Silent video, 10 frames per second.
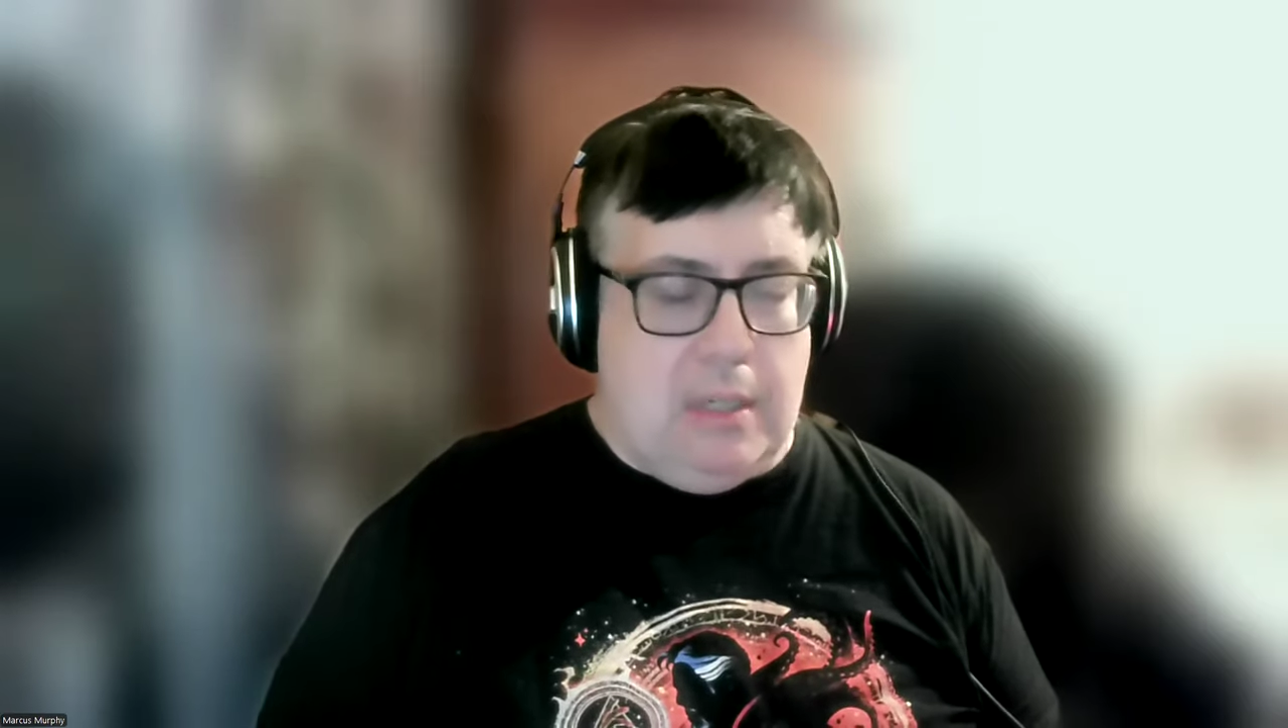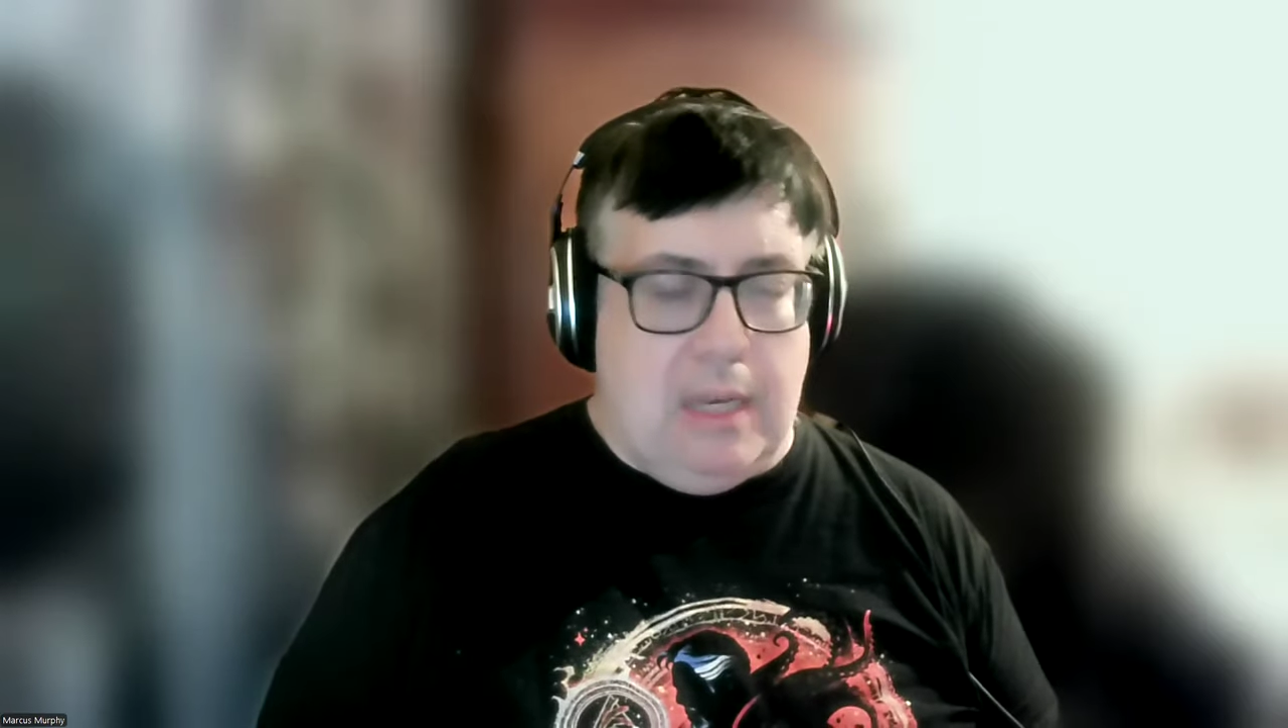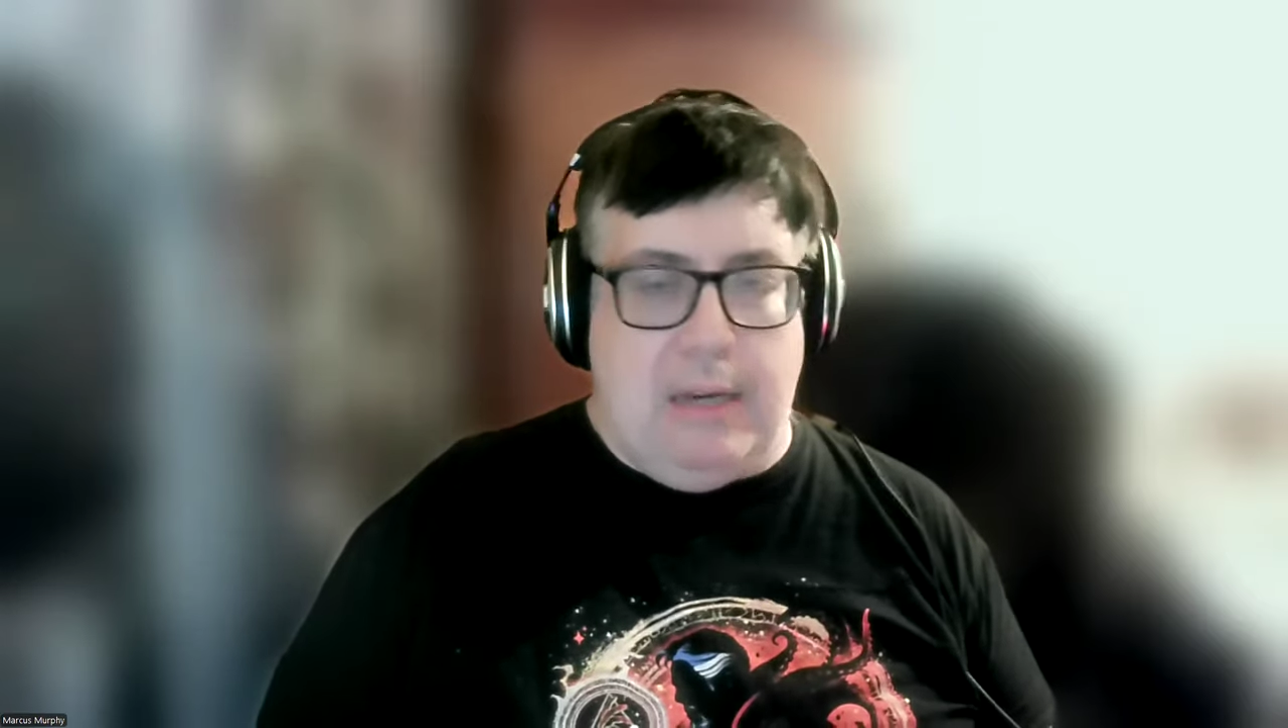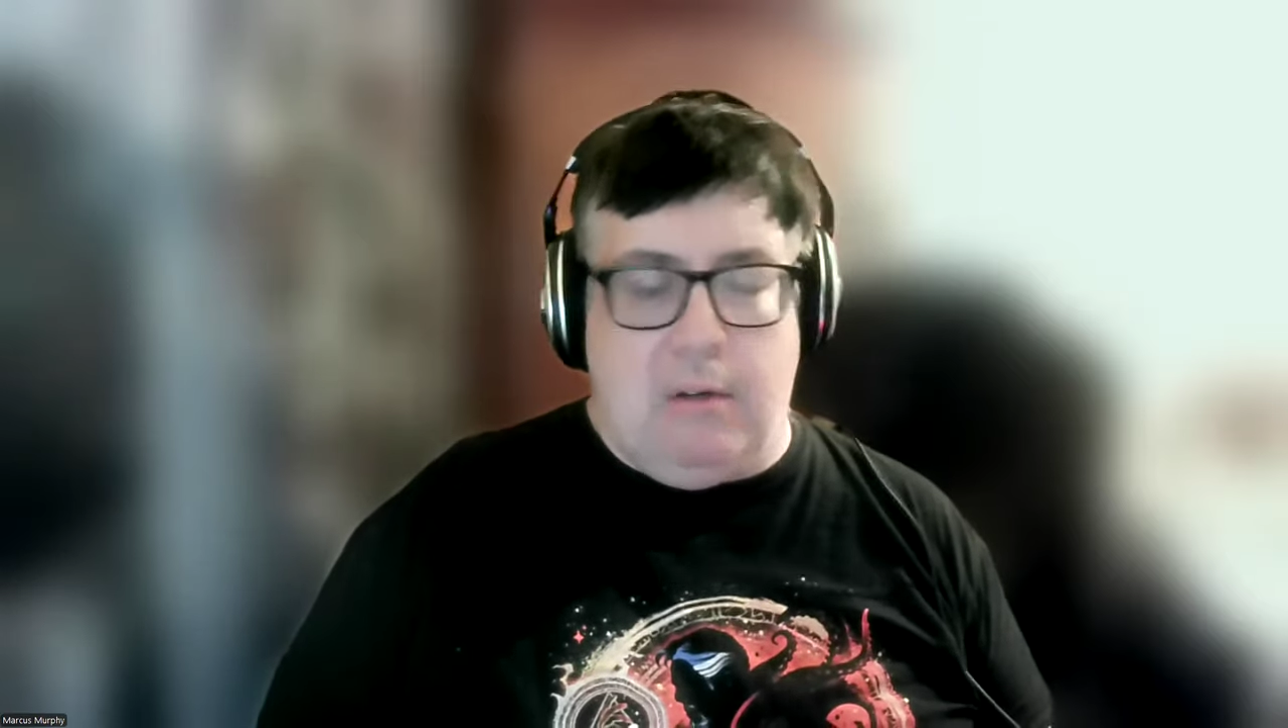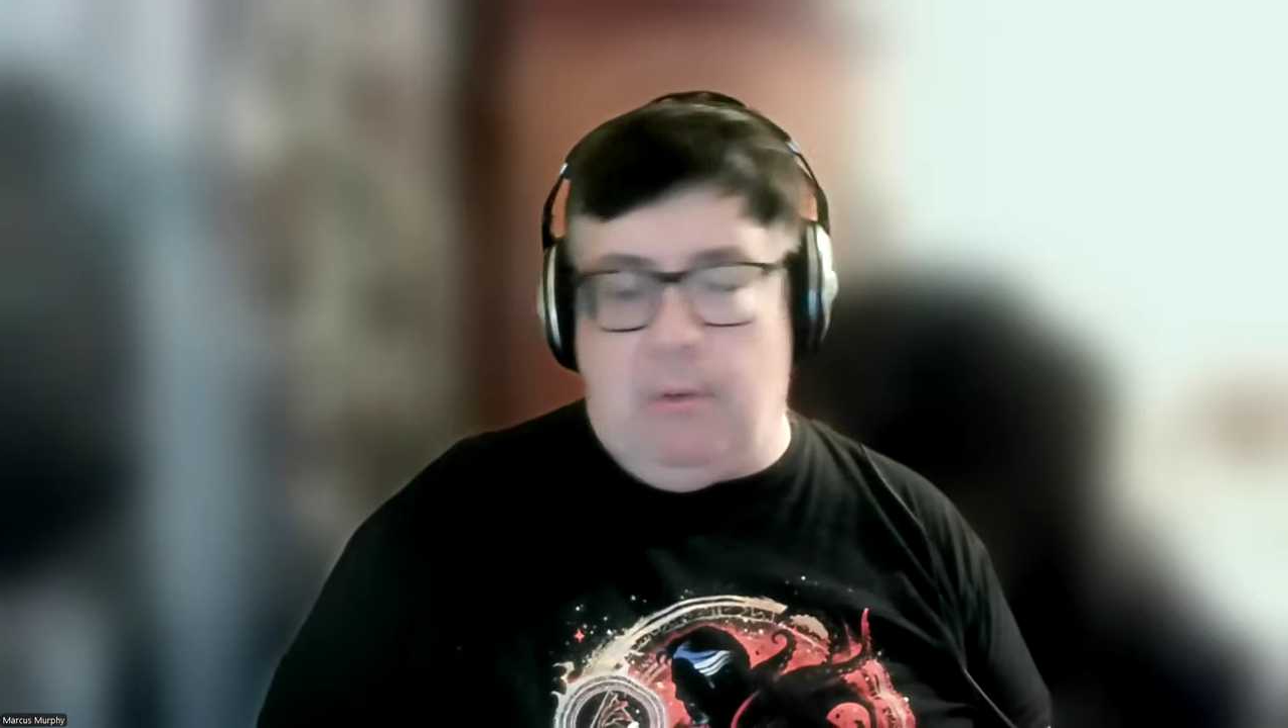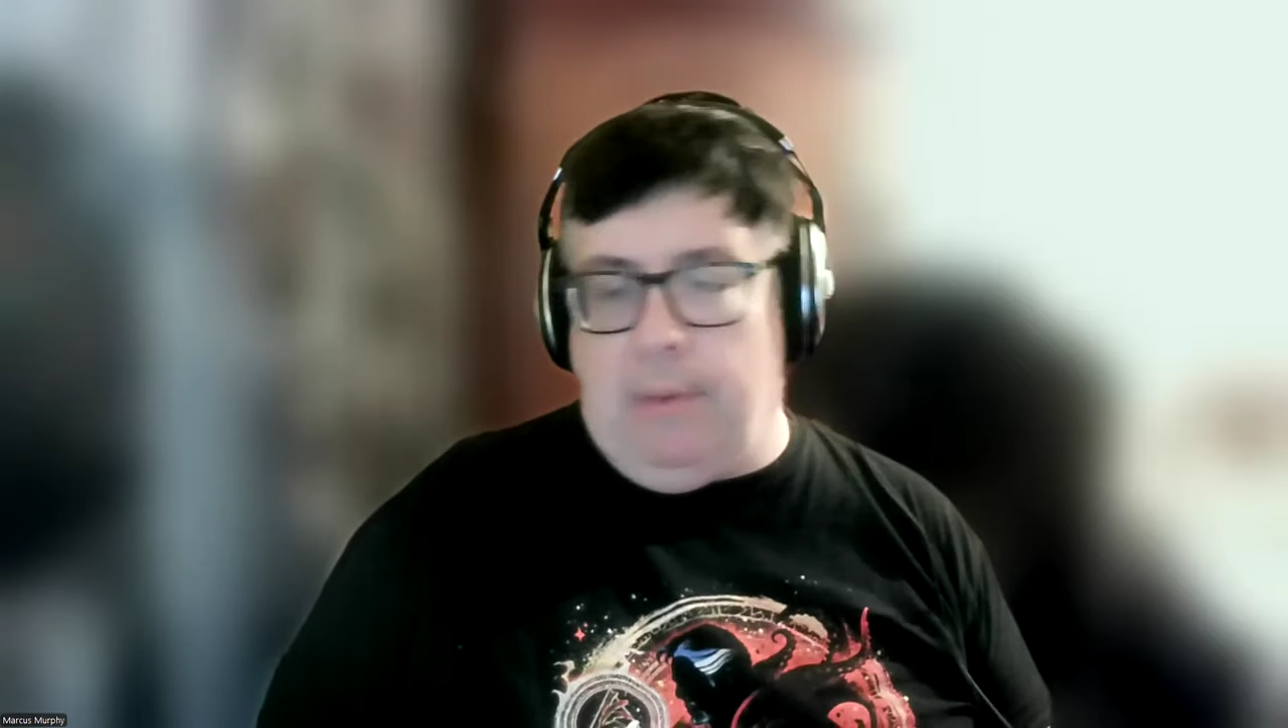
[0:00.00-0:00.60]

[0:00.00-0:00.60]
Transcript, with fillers: and